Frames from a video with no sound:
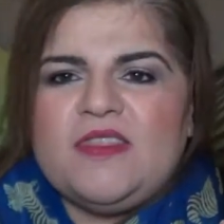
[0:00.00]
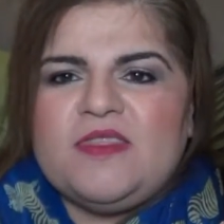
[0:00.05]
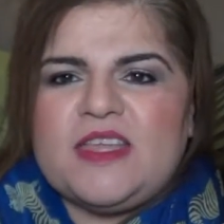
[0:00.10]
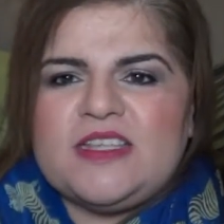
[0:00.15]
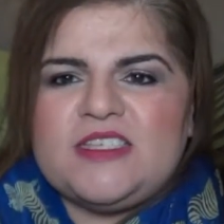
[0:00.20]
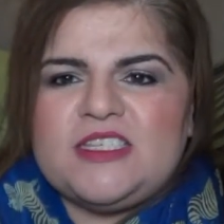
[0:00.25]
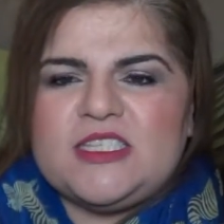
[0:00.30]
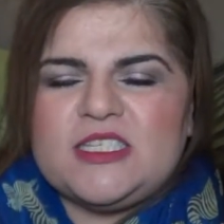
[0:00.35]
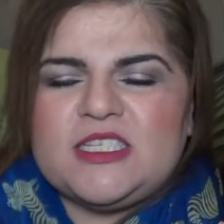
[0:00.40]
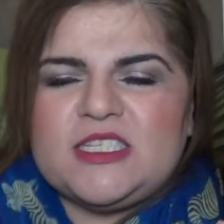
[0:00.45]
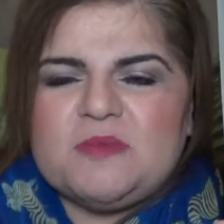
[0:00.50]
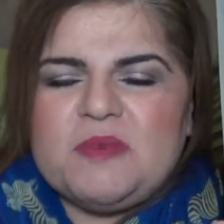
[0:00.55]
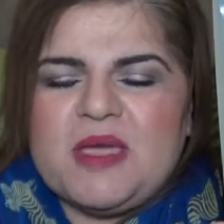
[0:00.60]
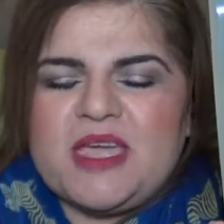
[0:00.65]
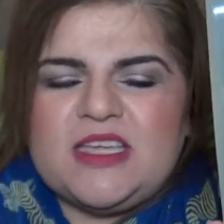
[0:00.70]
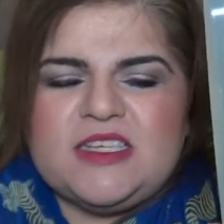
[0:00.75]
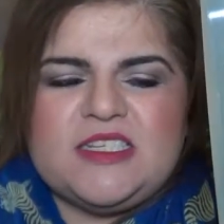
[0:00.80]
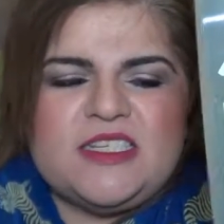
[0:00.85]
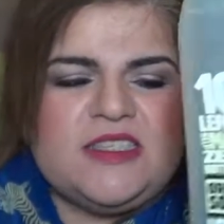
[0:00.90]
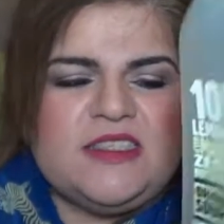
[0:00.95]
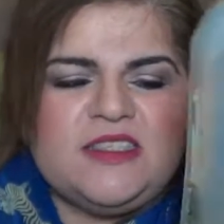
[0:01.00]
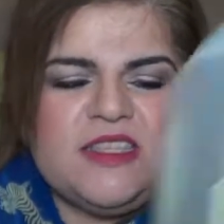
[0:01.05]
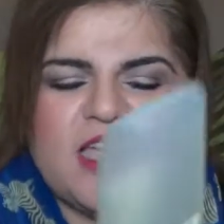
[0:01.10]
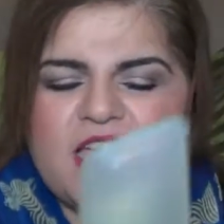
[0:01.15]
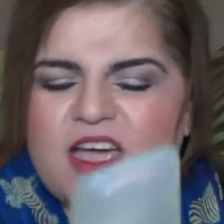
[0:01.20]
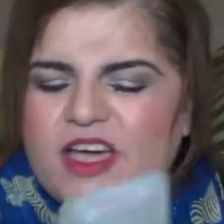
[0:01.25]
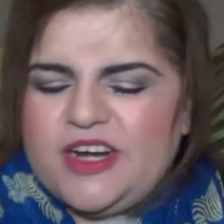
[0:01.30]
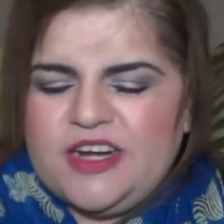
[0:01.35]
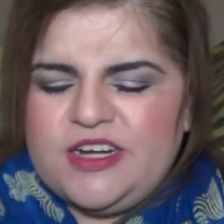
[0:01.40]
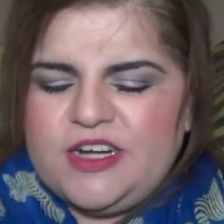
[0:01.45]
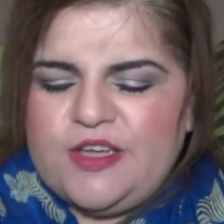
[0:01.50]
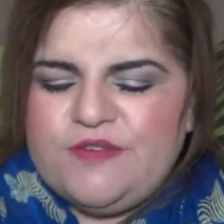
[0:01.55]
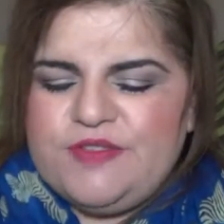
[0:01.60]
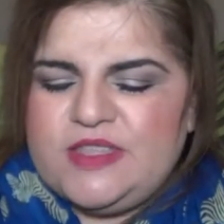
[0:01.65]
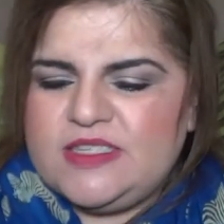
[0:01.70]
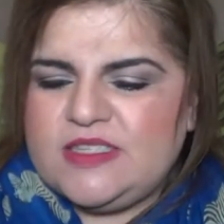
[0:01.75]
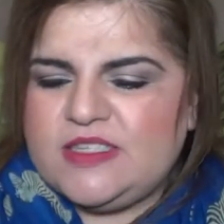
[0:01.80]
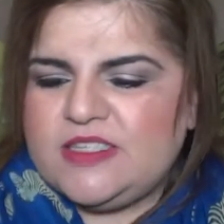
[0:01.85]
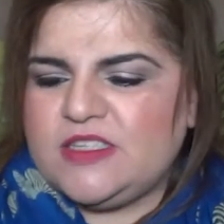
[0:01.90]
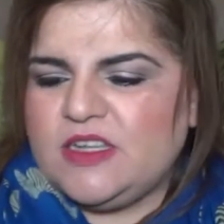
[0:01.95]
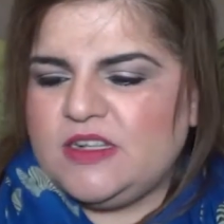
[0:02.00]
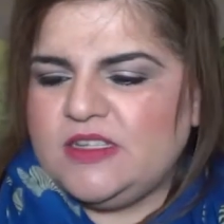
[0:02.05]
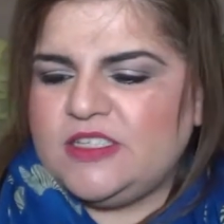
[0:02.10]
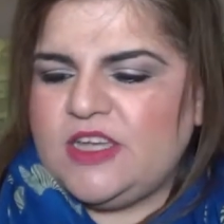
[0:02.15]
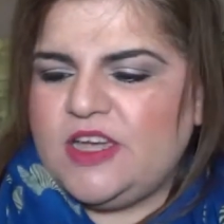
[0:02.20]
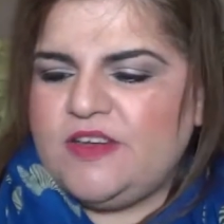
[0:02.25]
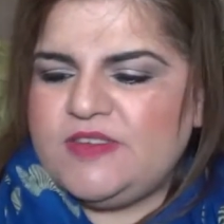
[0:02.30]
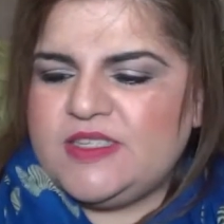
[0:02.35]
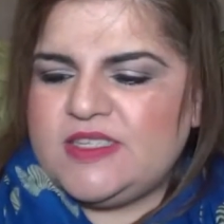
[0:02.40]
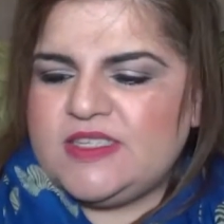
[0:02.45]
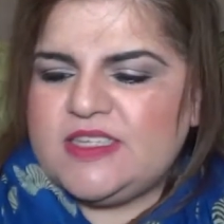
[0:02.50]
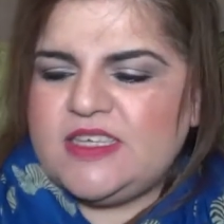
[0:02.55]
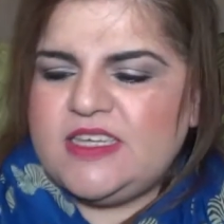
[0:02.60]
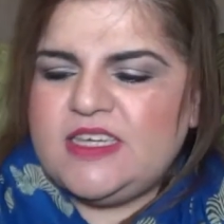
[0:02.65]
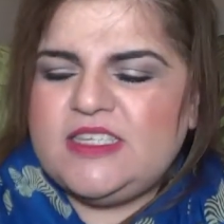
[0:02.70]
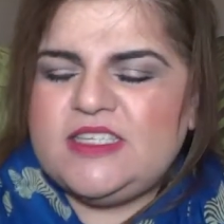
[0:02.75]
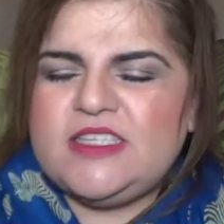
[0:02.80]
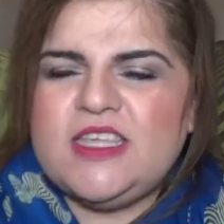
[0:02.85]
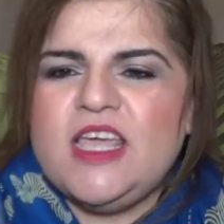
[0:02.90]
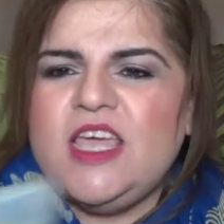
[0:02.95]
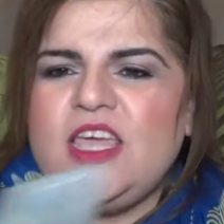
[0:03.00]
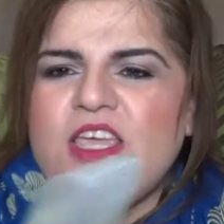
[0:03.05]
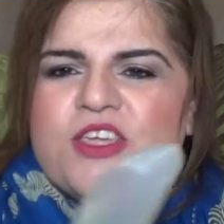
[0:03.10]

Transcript: That's just the packaging there. I don't know if this is sold overseas.